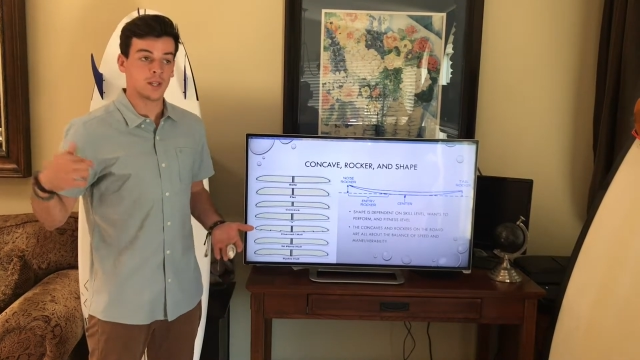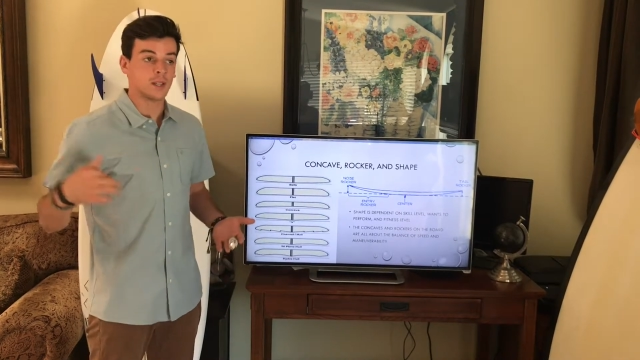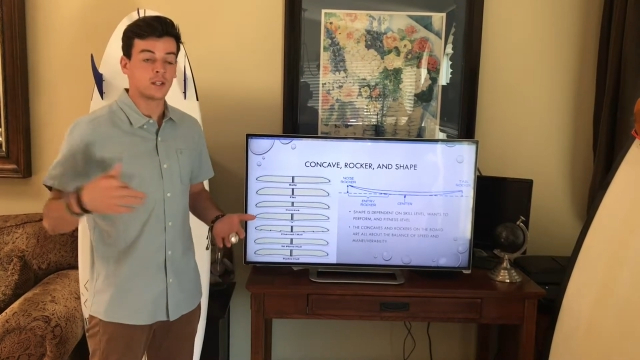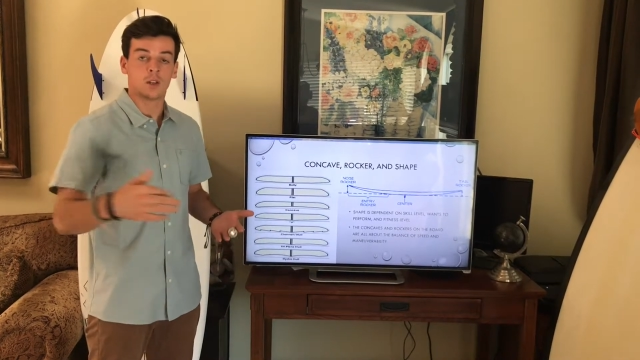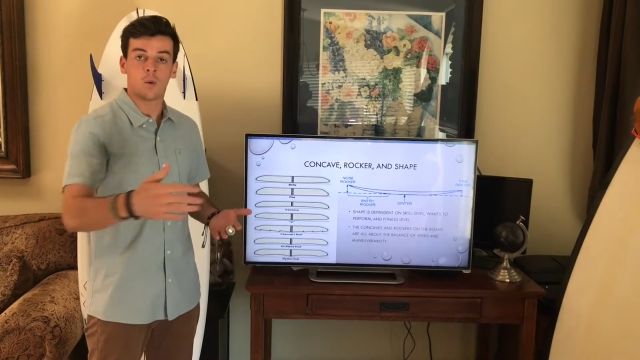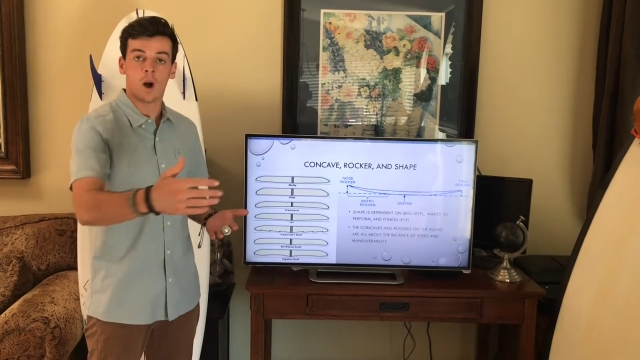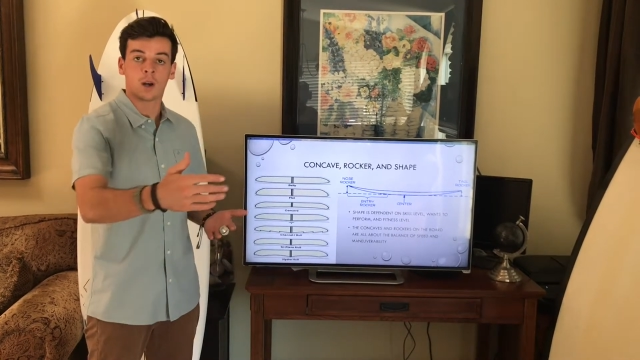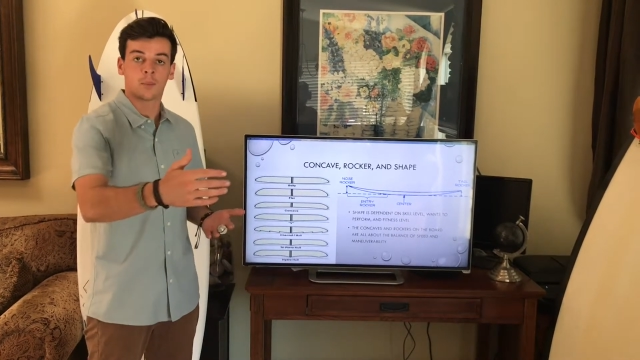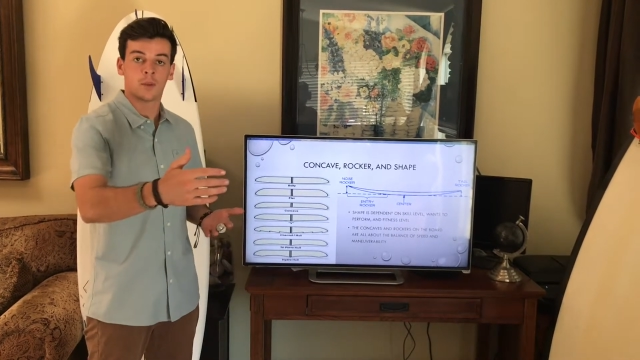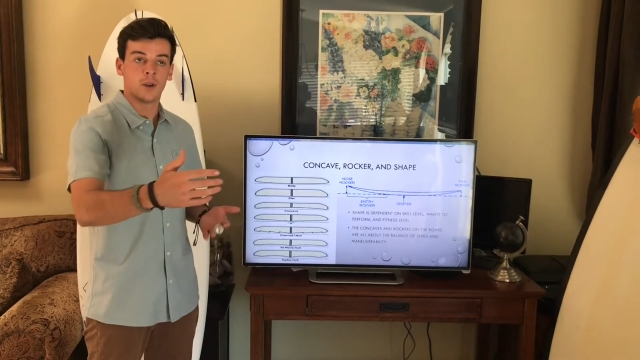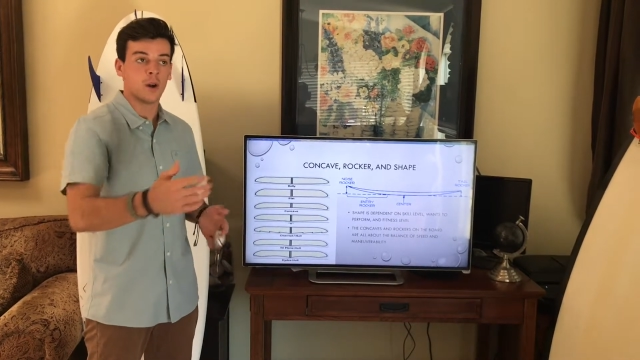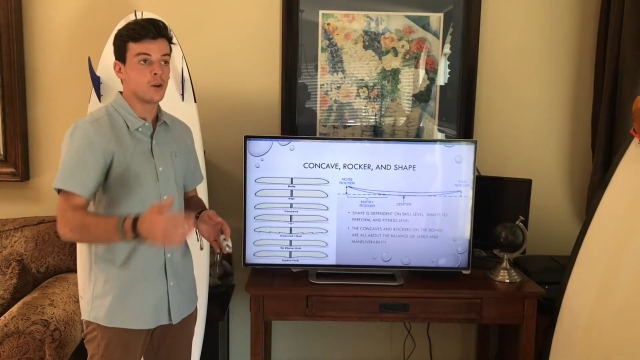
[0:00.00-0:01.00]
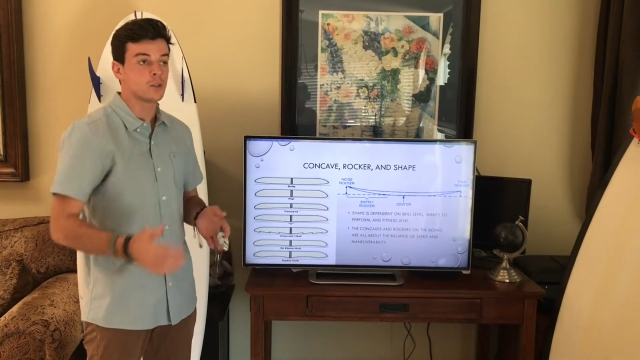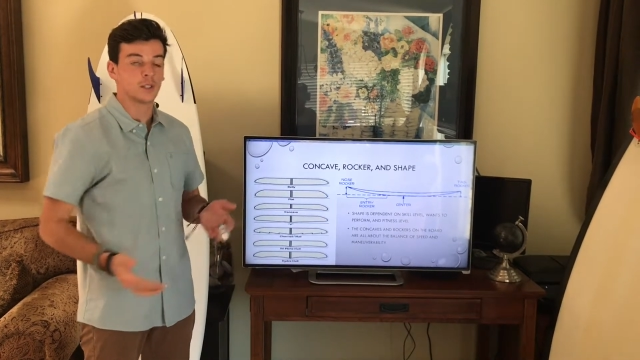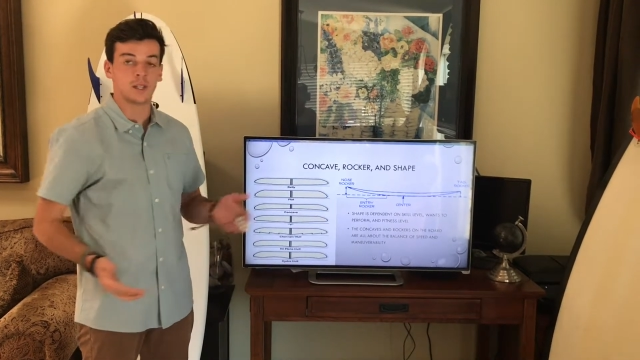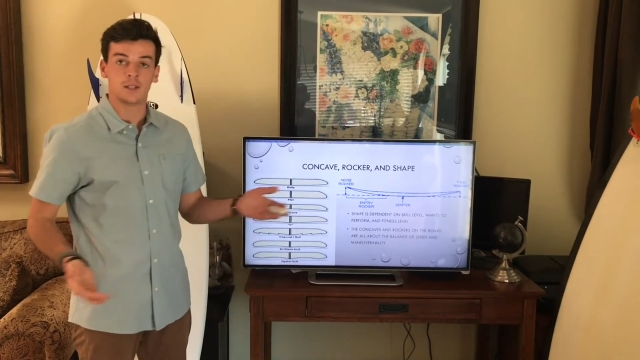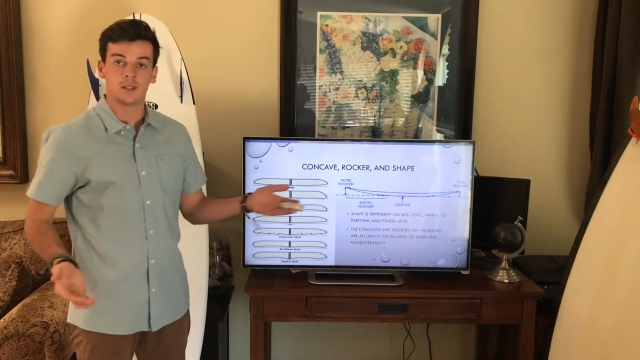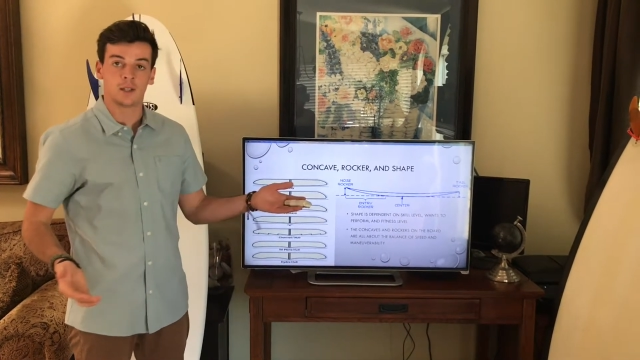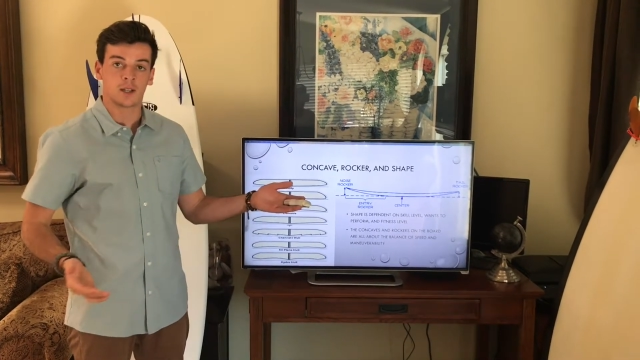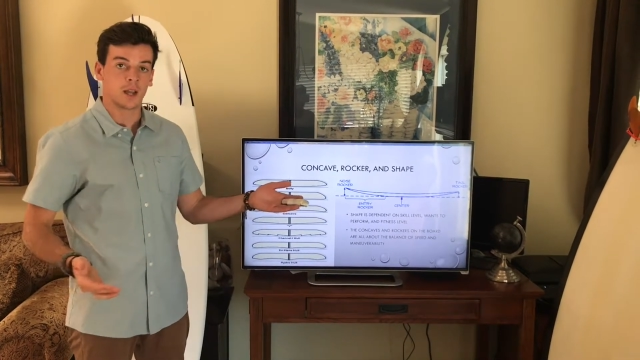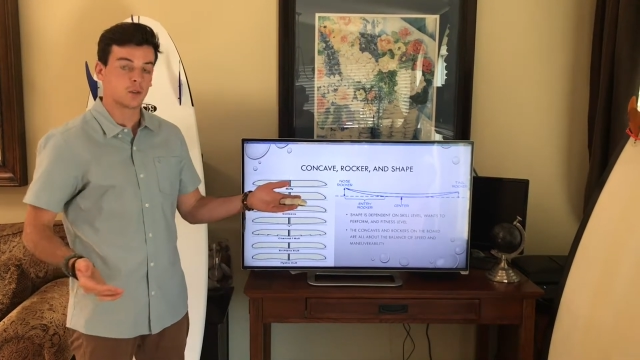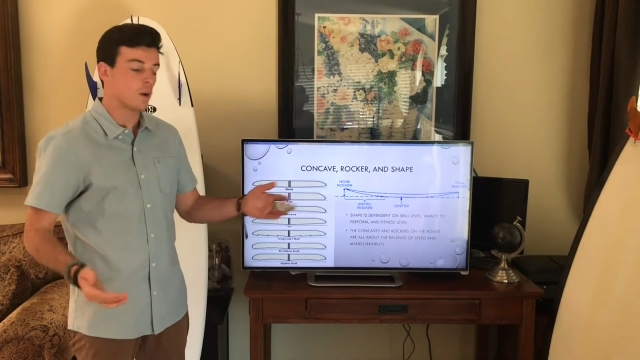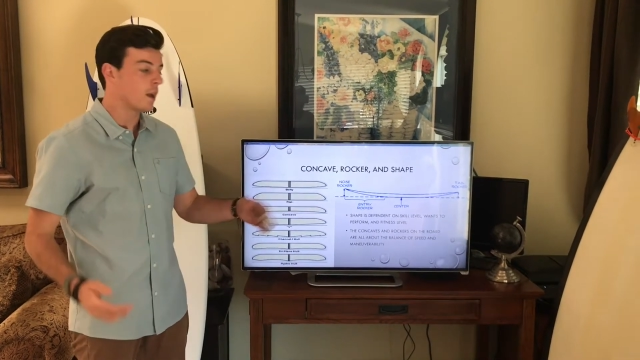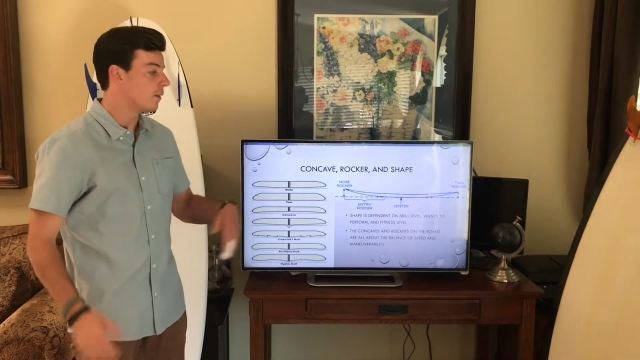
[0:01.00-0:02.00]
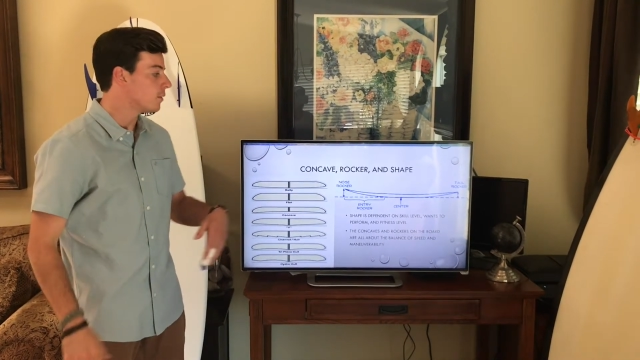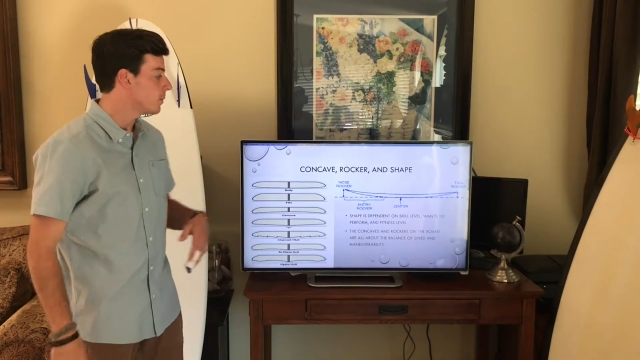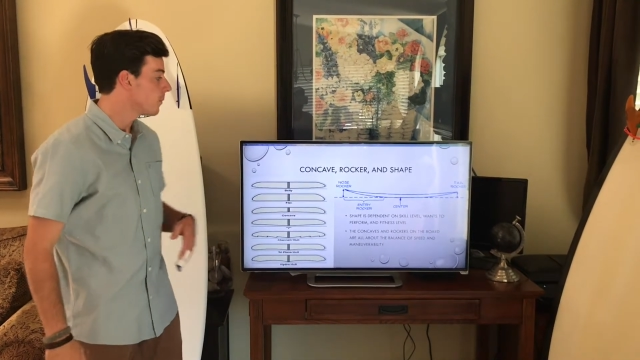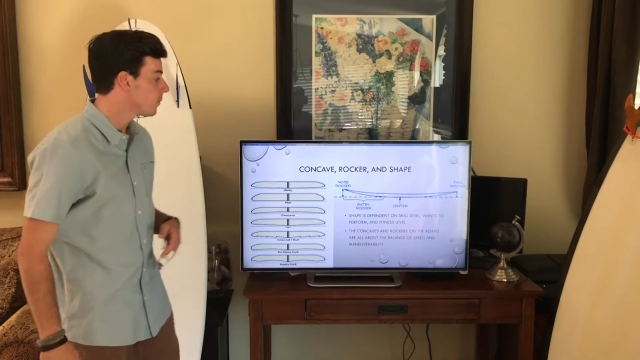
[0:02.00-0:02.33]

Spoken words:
easy to walk up the nose and easy to catch waves.